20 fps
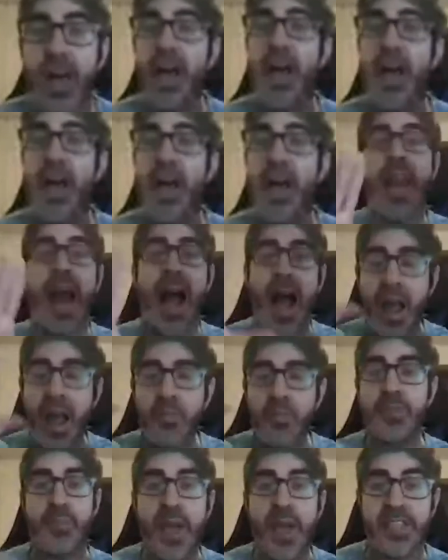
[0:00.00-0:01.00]
and I was
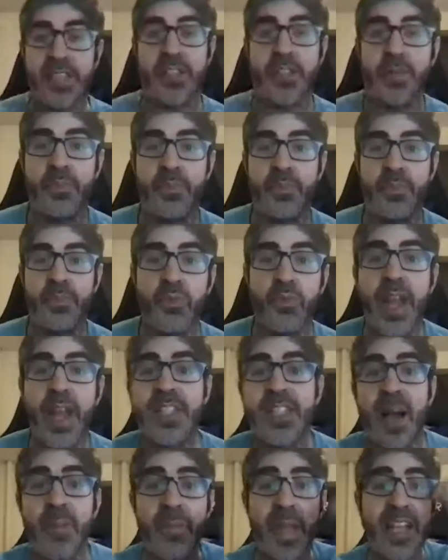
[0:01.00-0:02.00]
pissed, right? Because I'm
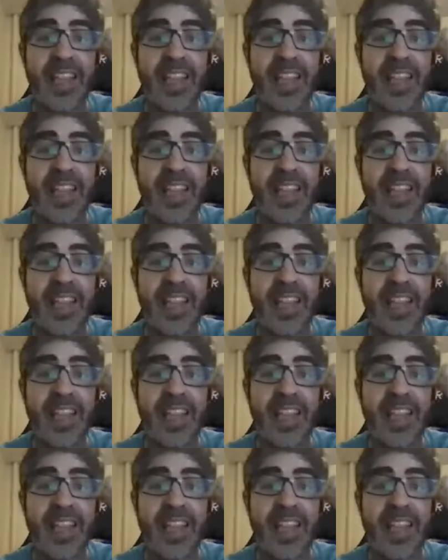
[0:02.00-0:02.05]
like,